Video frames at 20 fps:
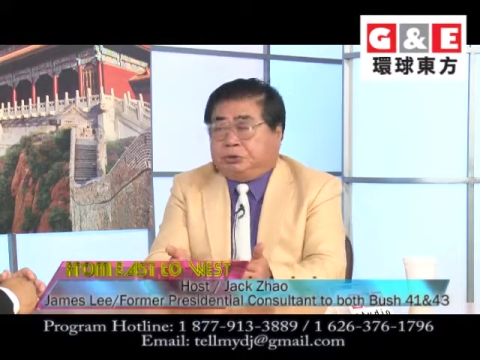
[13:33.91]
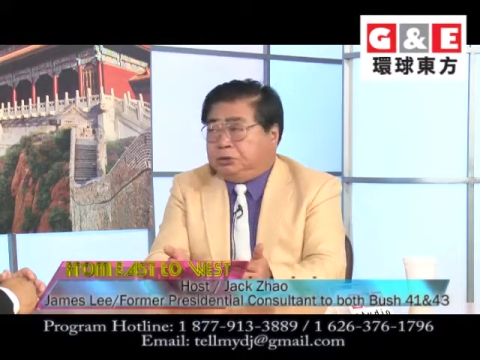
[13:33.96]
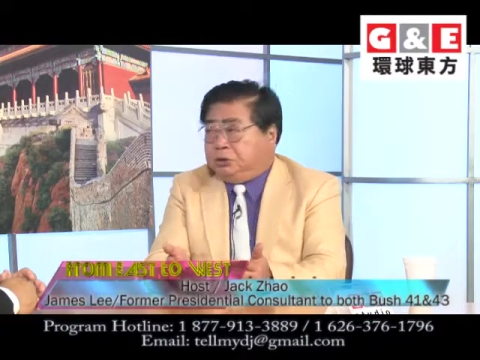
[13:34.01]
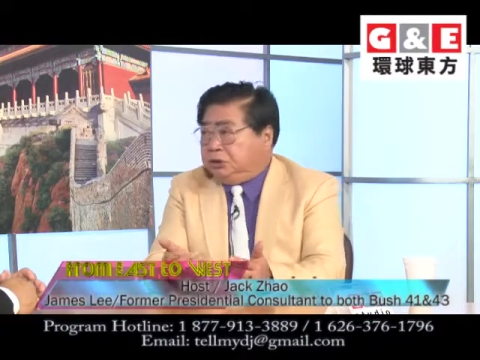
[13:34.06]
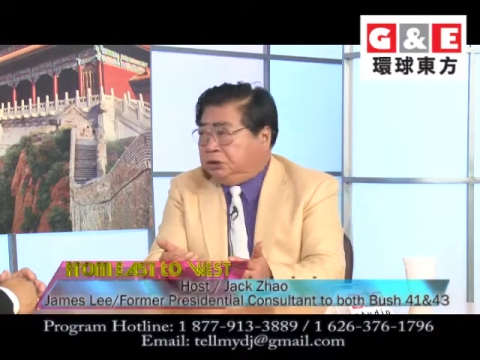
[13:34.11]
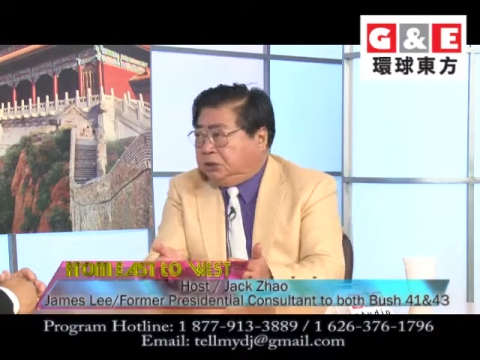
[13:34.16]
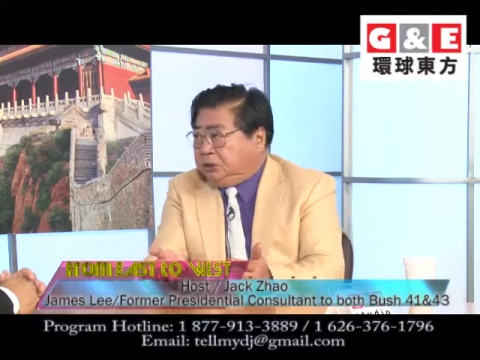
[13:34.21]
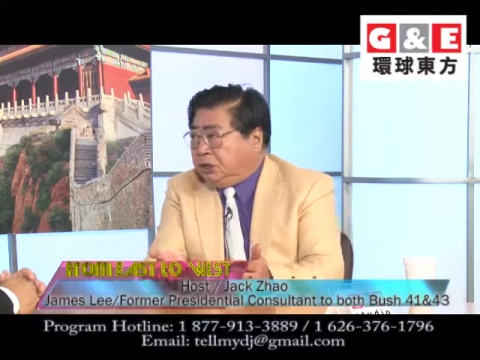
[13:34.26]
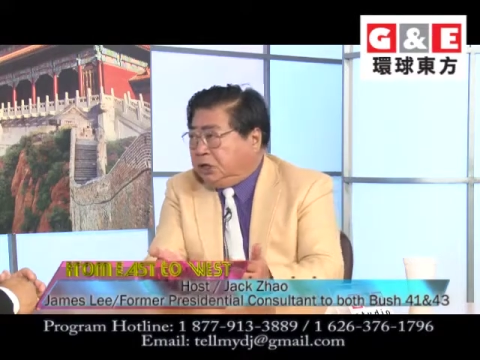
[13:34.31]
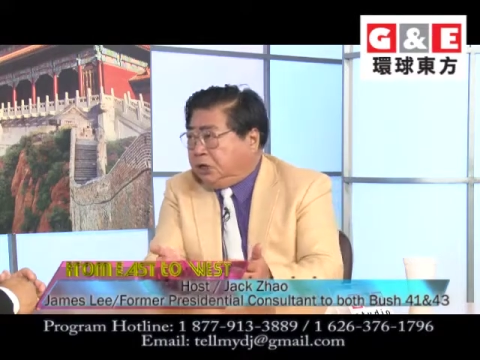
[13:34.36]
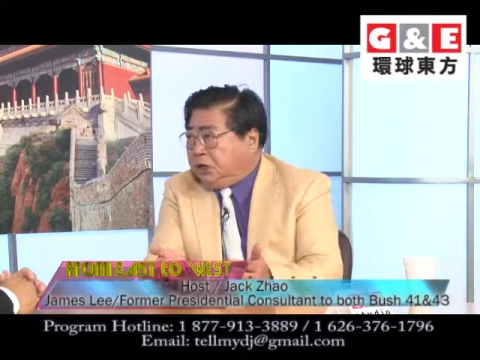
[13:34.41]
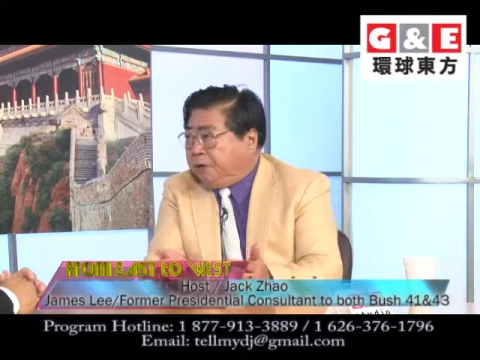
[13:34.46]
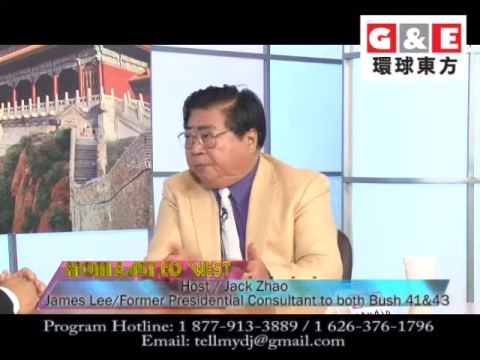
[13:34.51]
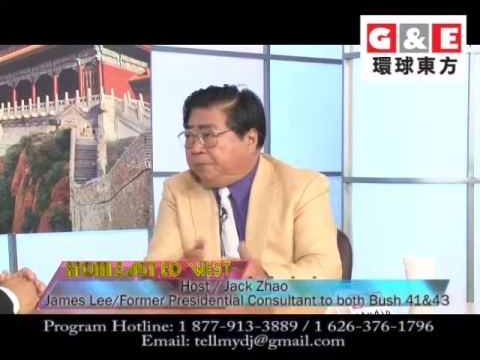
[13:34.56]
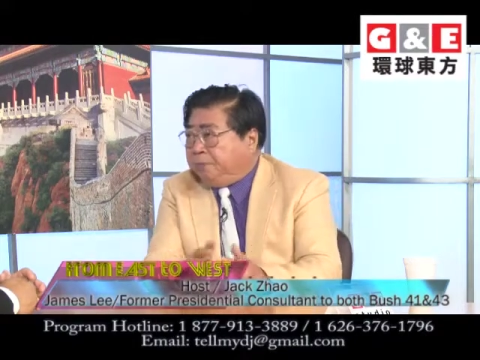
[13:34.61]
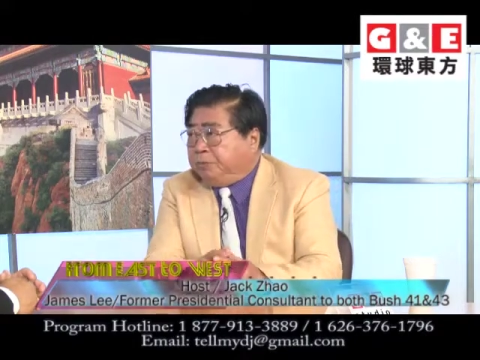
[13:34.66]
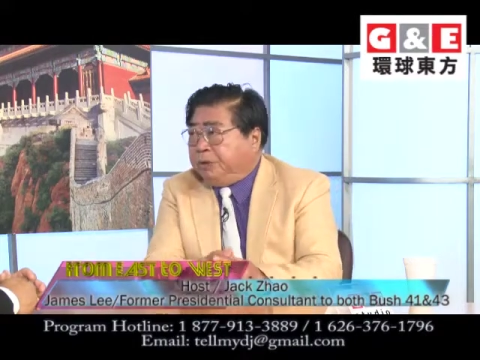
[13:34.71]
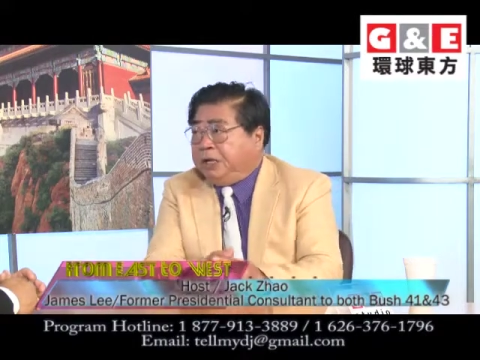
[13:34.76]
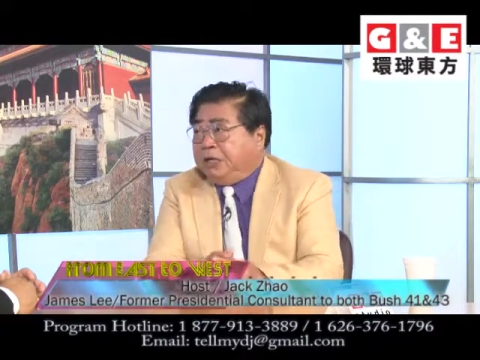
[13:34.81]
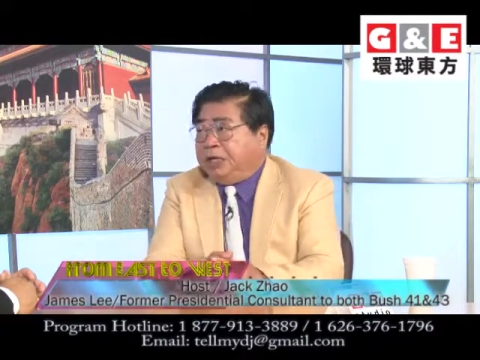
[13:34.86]
the
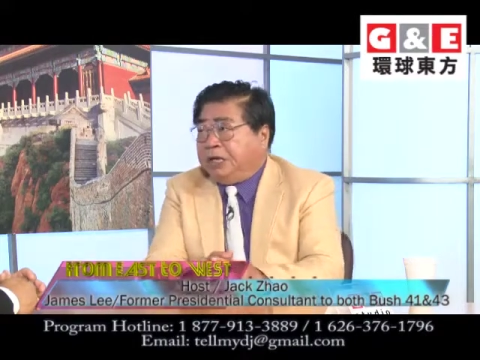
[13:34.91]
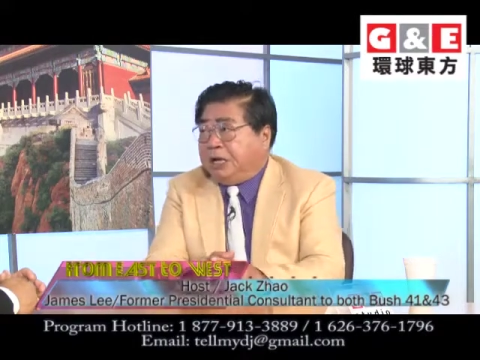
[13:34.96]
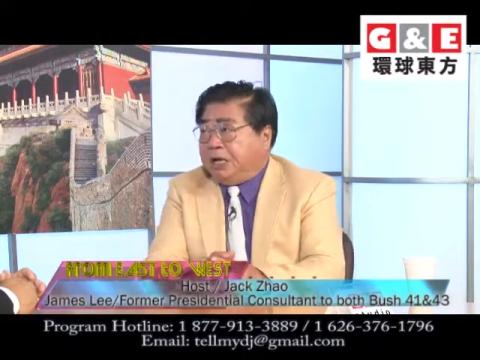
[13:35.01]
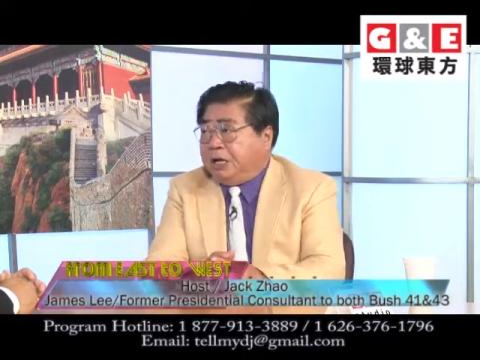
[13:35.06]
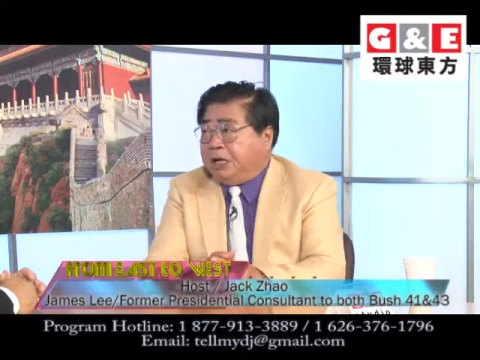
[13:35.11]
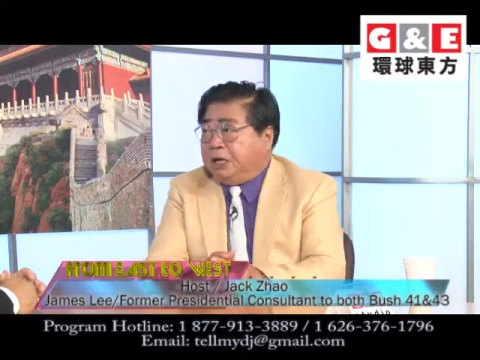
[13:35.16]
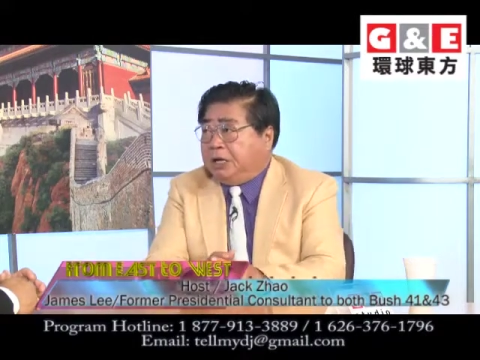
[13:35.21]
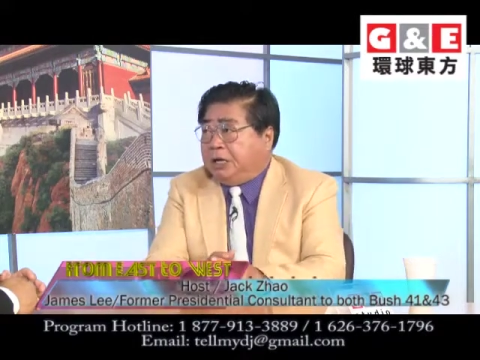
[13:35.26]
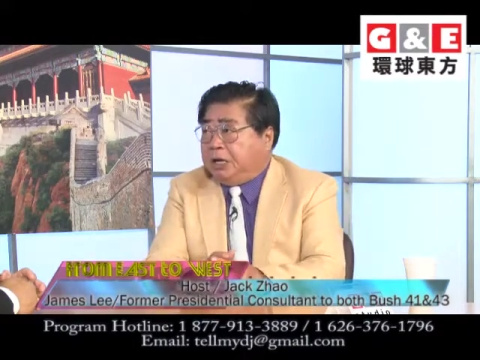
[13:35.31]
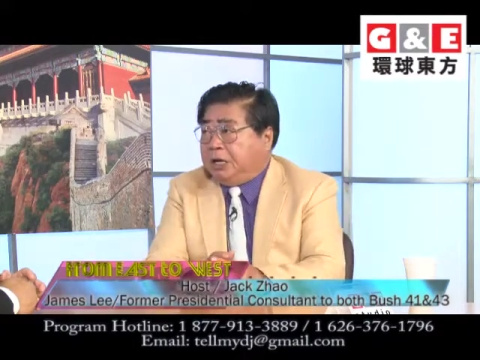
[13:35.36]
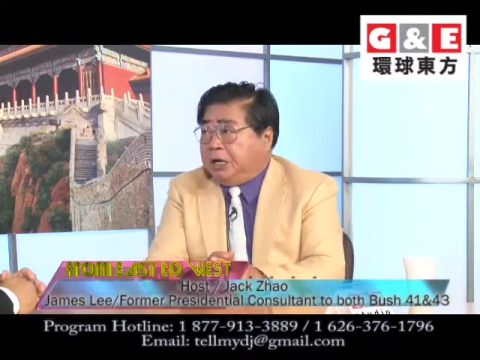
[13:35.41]
media